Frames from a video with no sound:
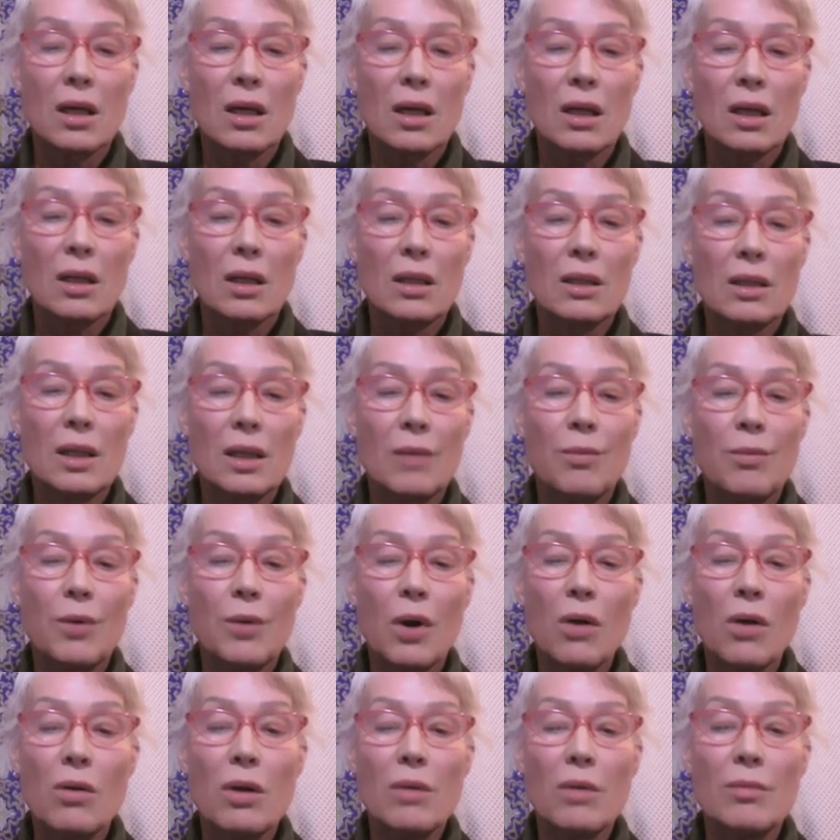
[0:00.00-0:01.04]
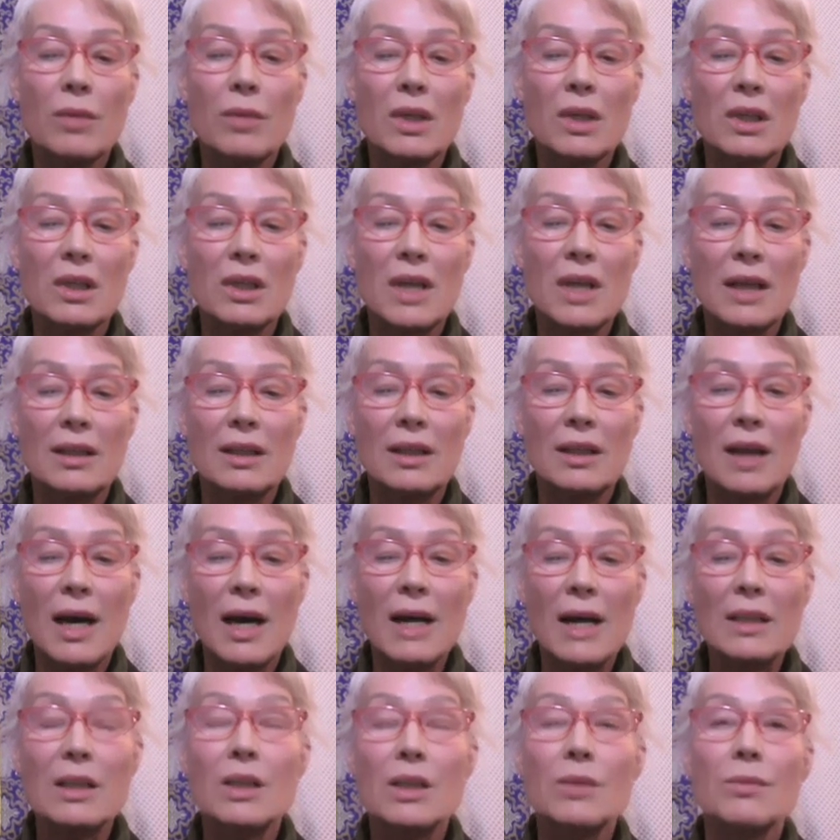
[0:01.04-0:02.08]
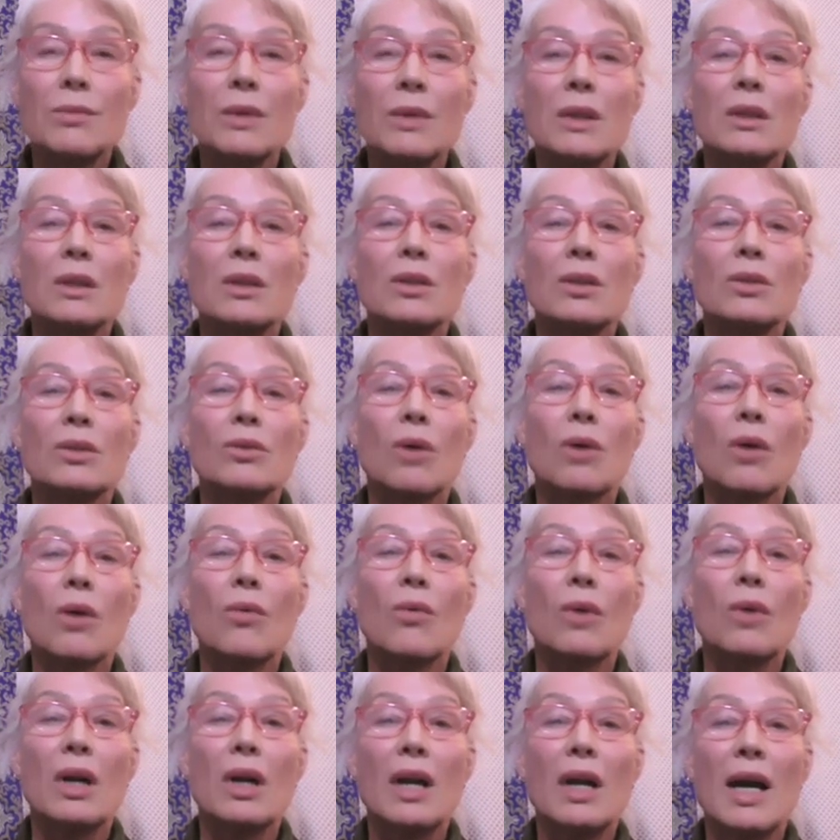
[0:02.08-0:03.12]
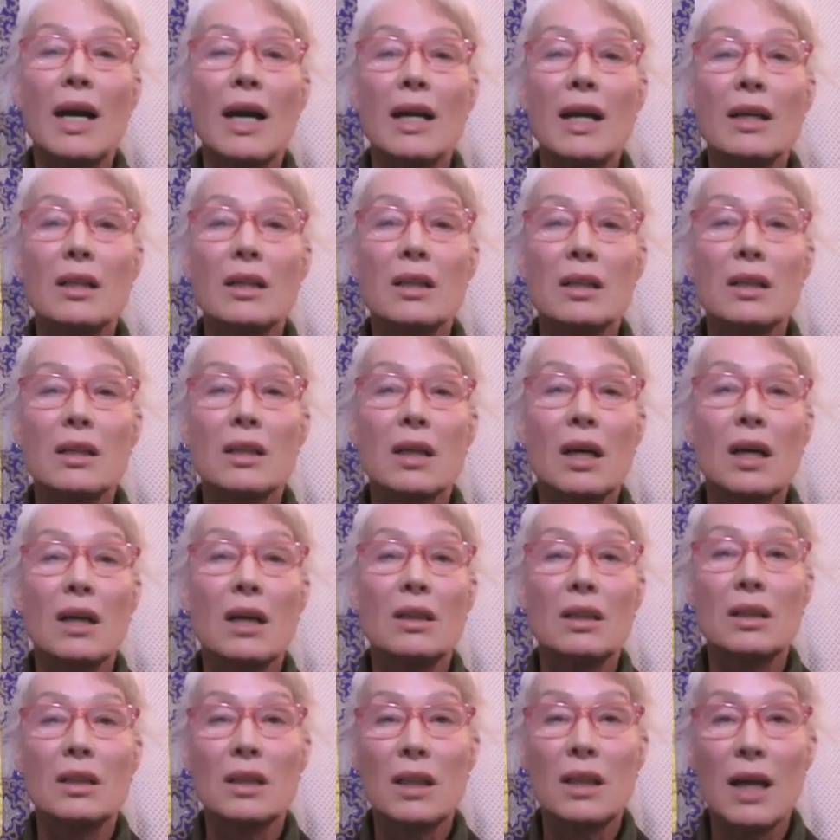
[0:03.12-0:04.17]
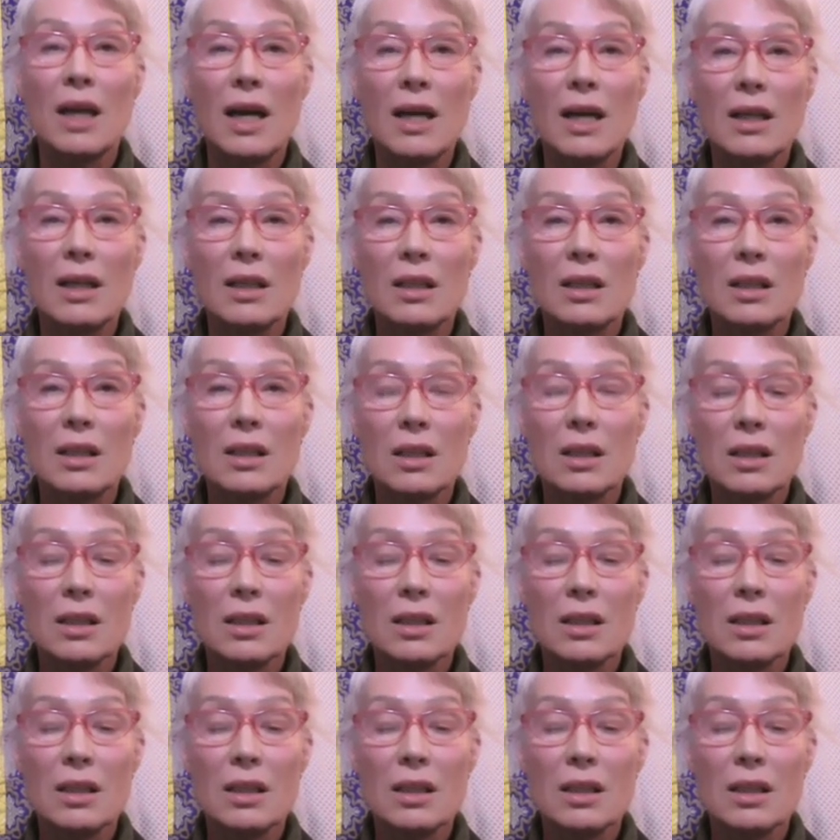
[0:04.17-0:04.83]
The problem is the attachment to our likes and dislikes.